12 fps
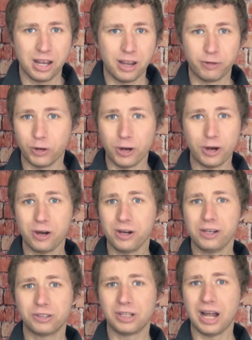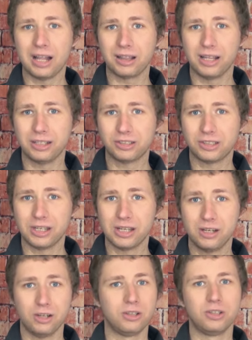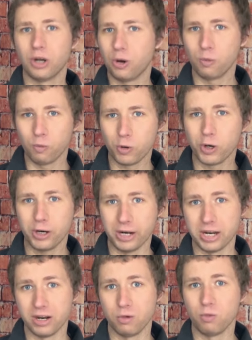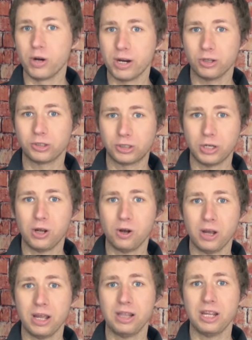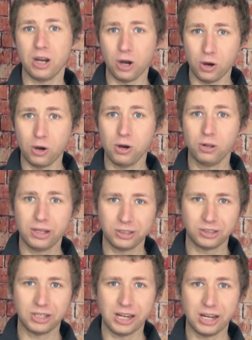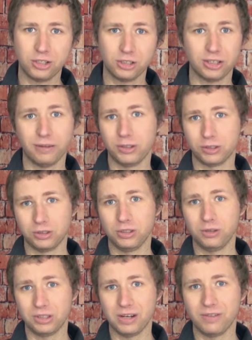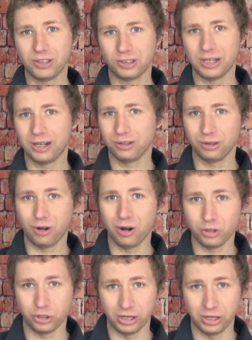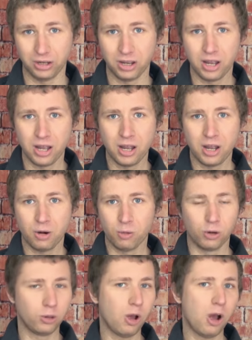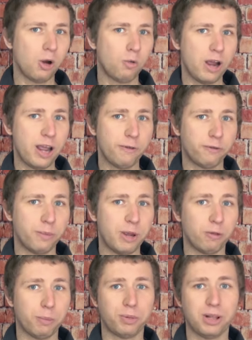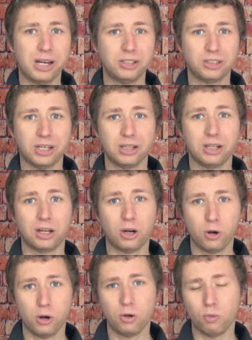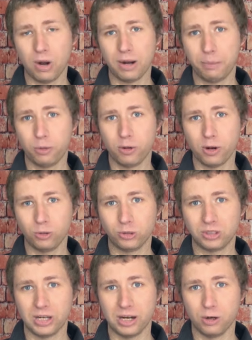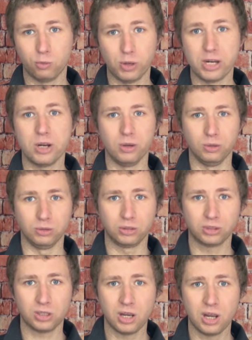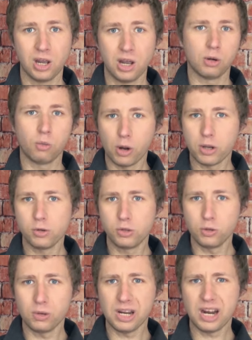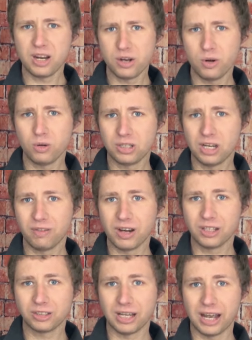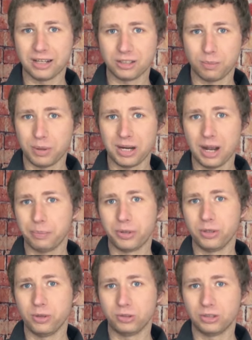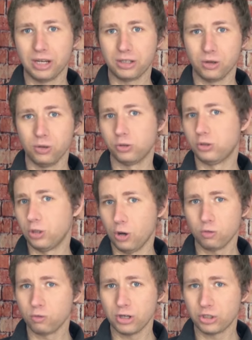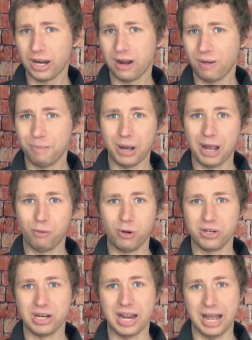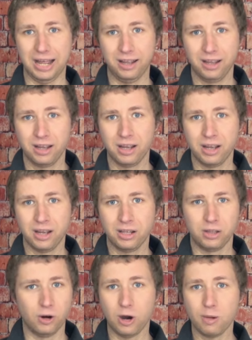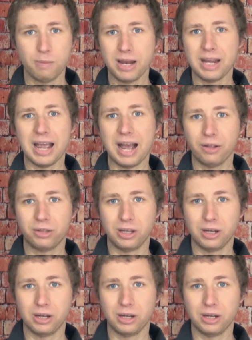If your area is not listed, don't worry. We are still in the early stages of this new T V standard launching. We're a long way from it replacing the current one point oh standard we use. While you do need a new T V set to pick up the new signals, don't rush out and buy one yet. There aren't many out